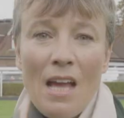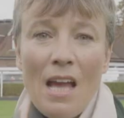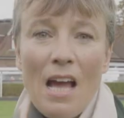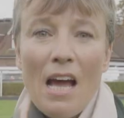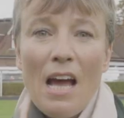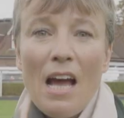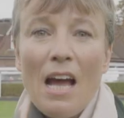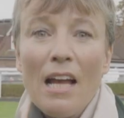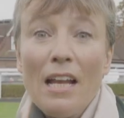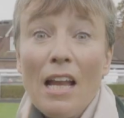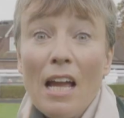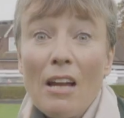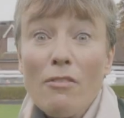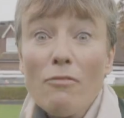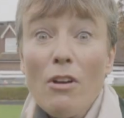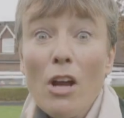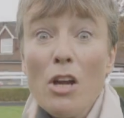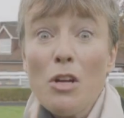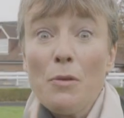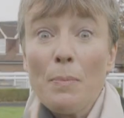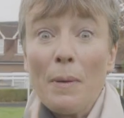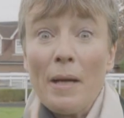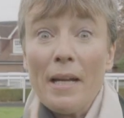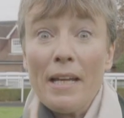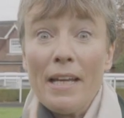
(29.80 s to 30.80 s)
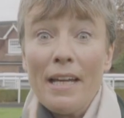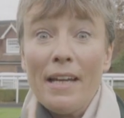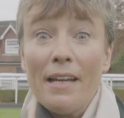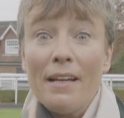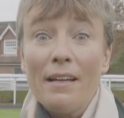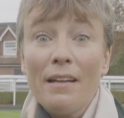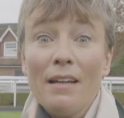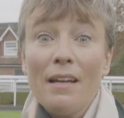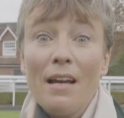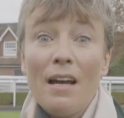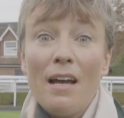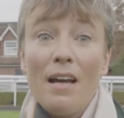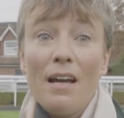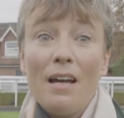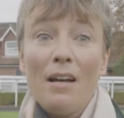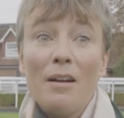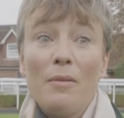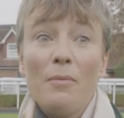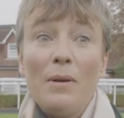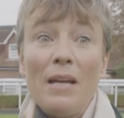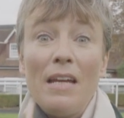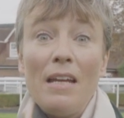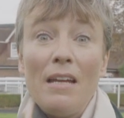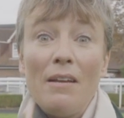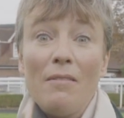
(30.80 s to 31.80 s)
I like road biking.
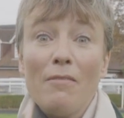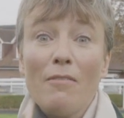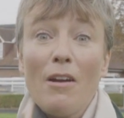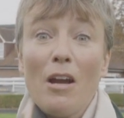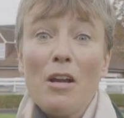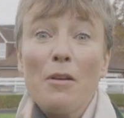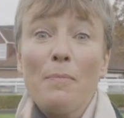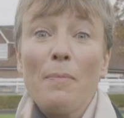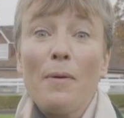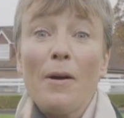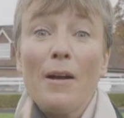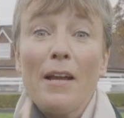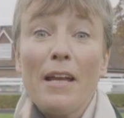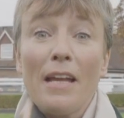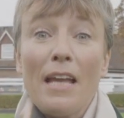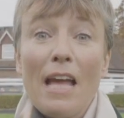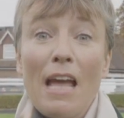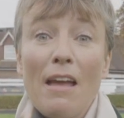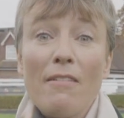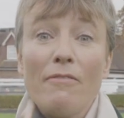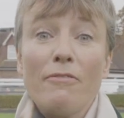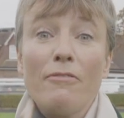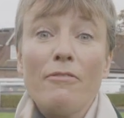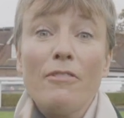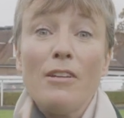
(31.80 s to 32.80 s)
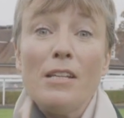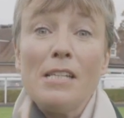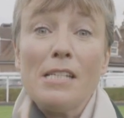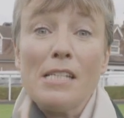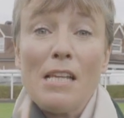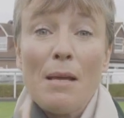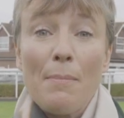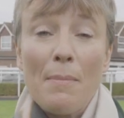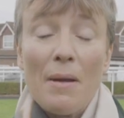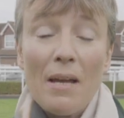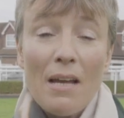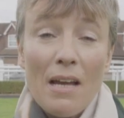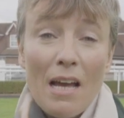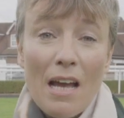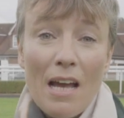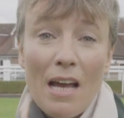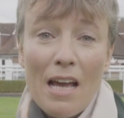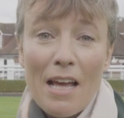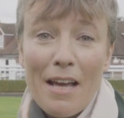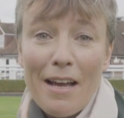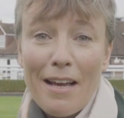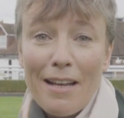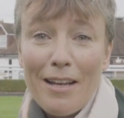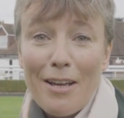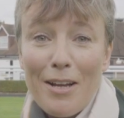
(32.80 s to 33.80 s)
We road bike every summer,
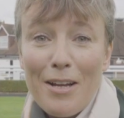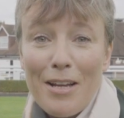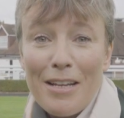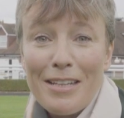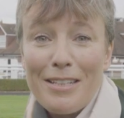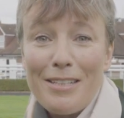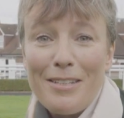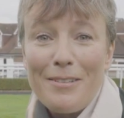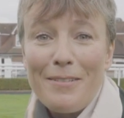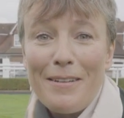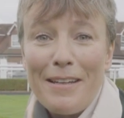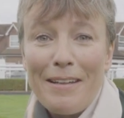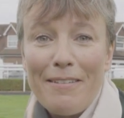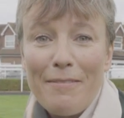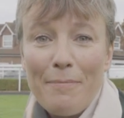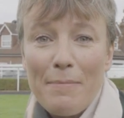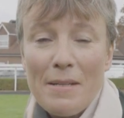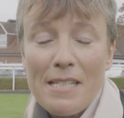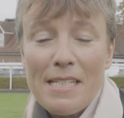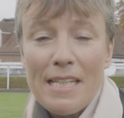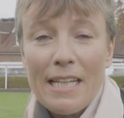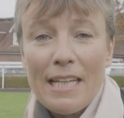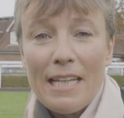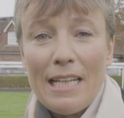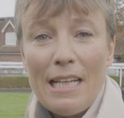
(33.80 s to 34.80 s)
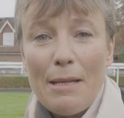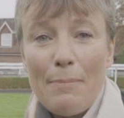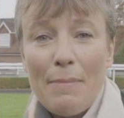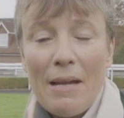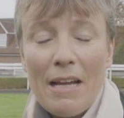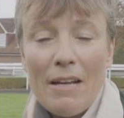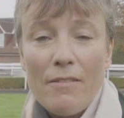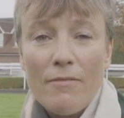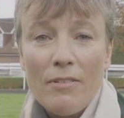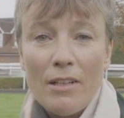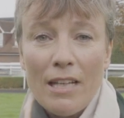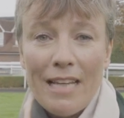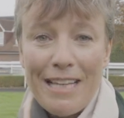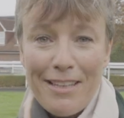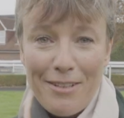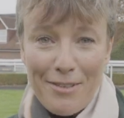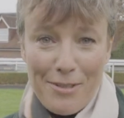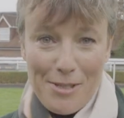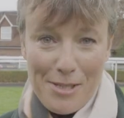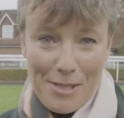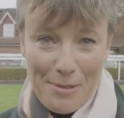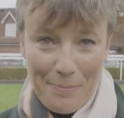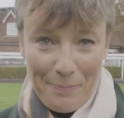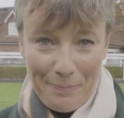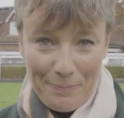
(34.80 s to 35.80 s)
and I like doing particularly painful
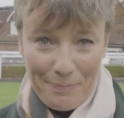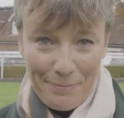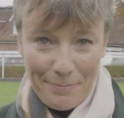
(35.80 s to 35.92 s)
hills.